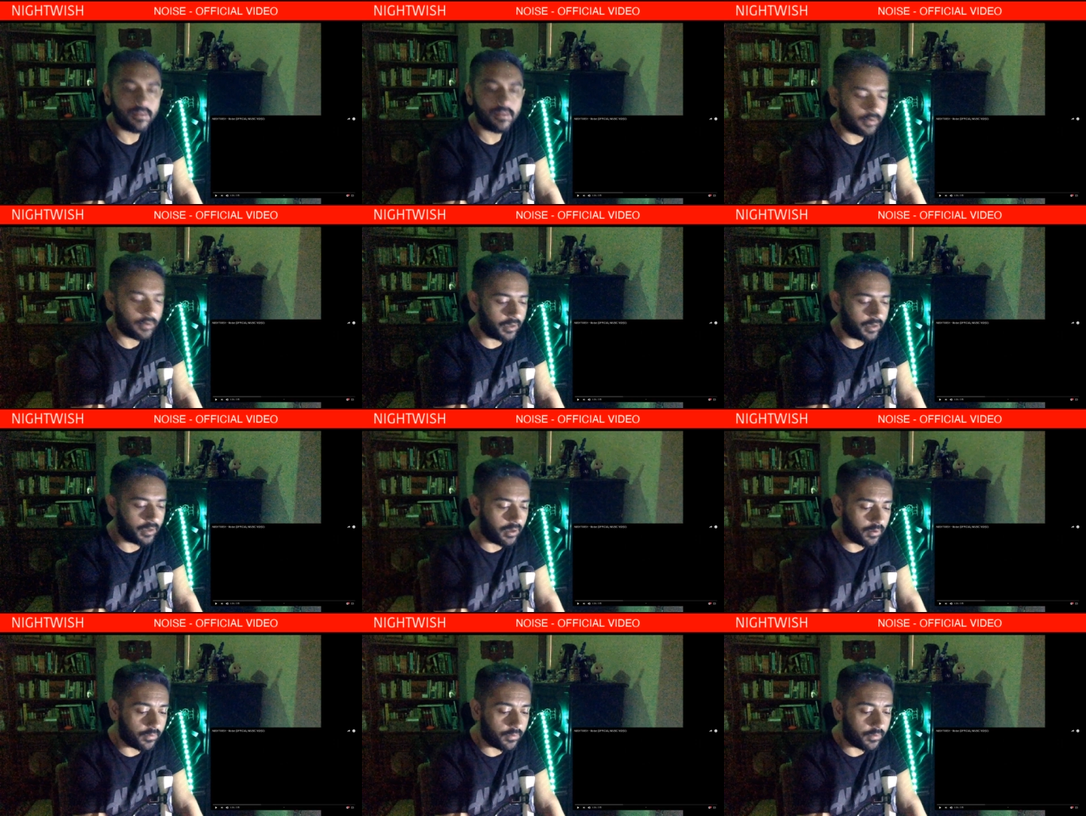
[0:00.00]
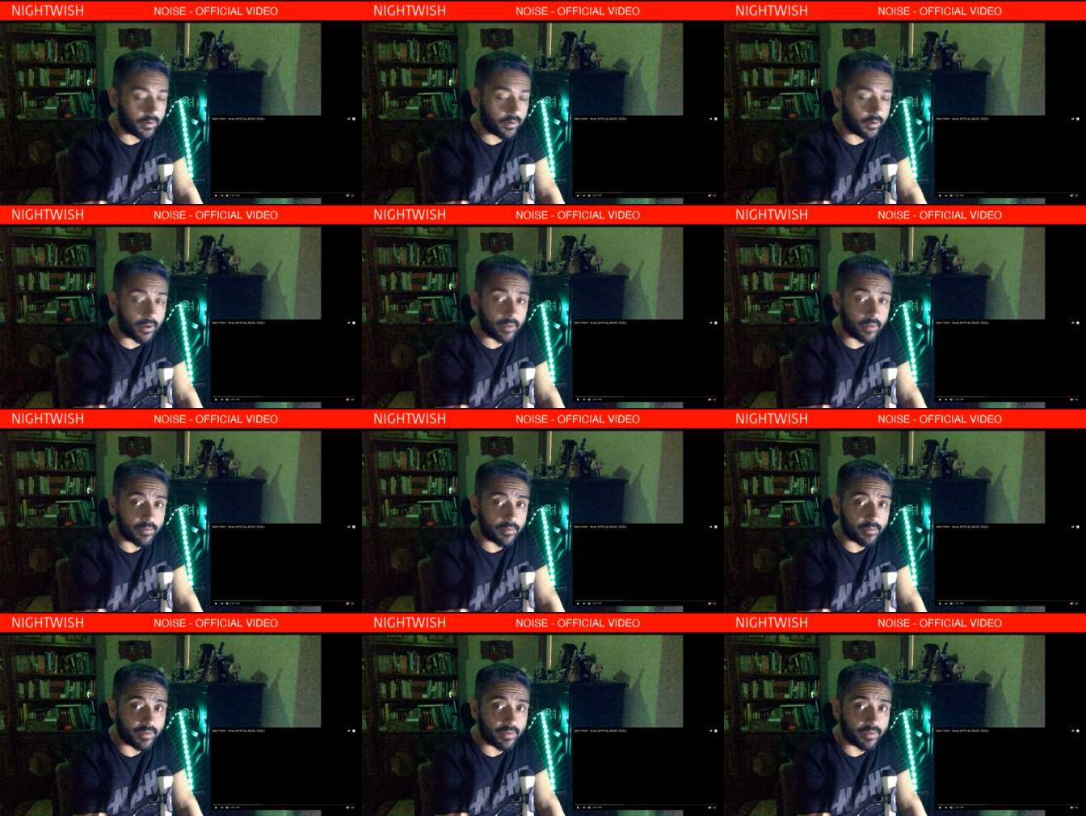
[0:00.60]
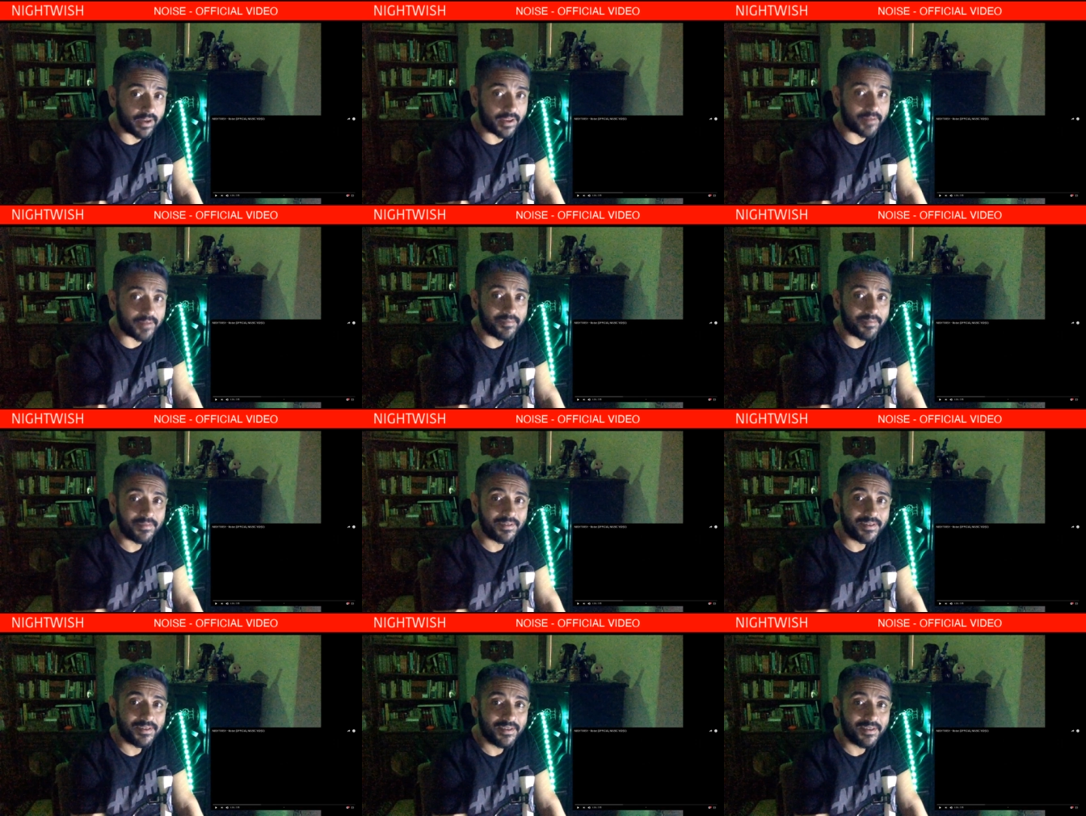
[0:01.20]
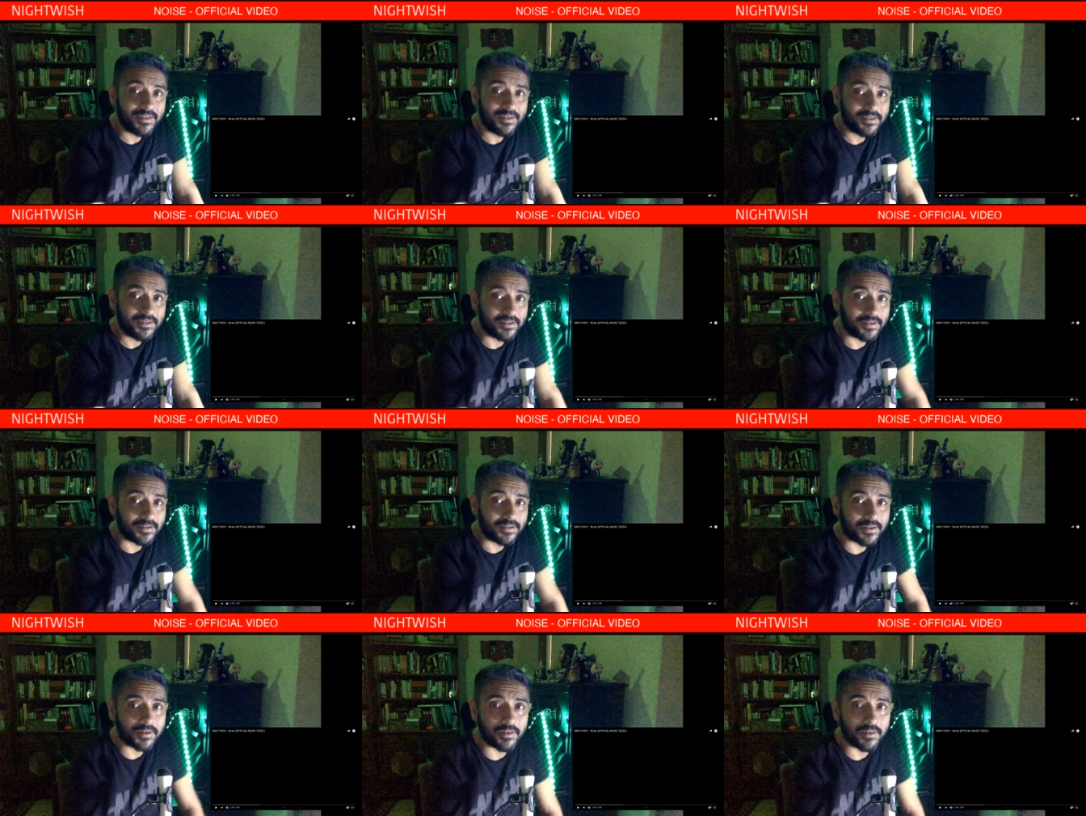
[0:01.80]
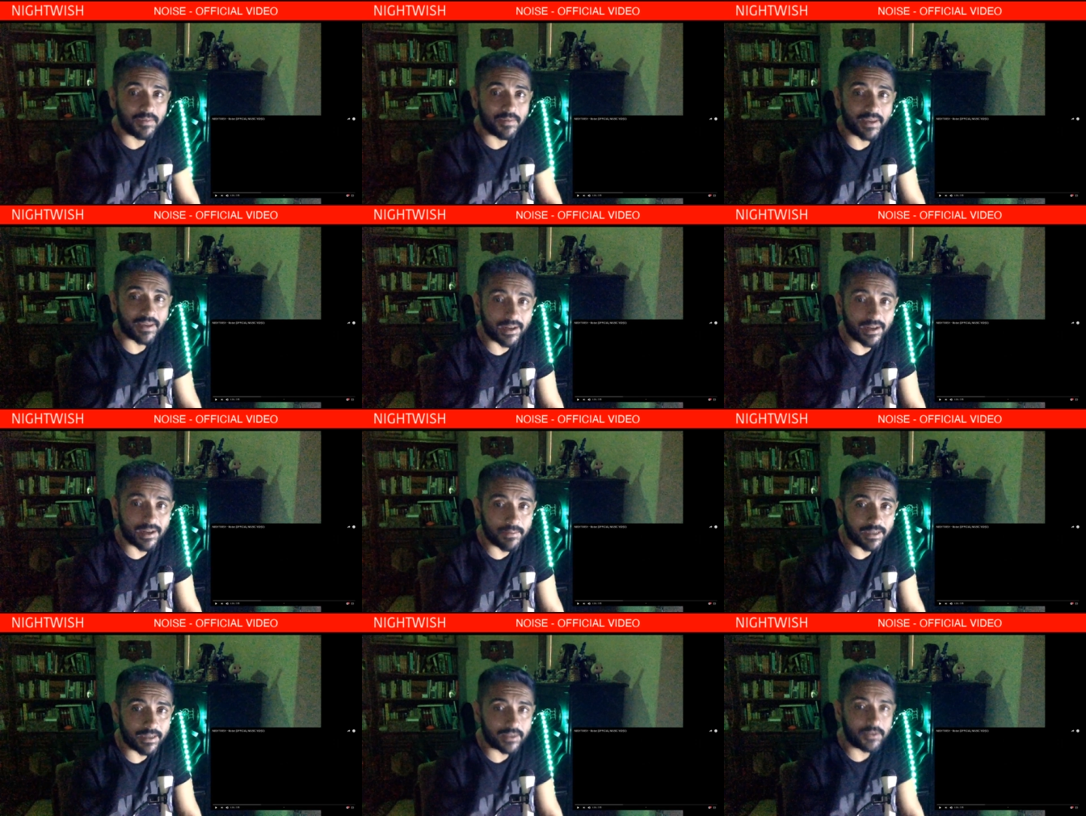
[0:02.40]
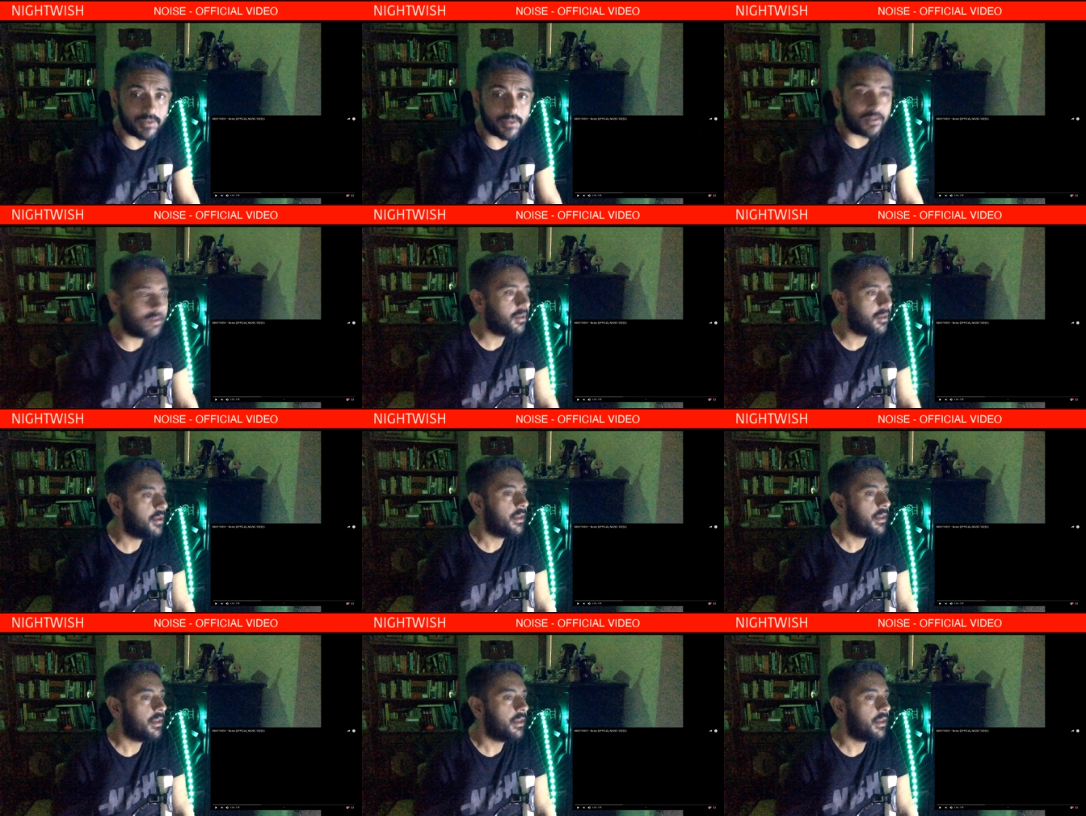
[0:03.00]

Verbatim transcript: Hello there, everybody. You can call me Garabato.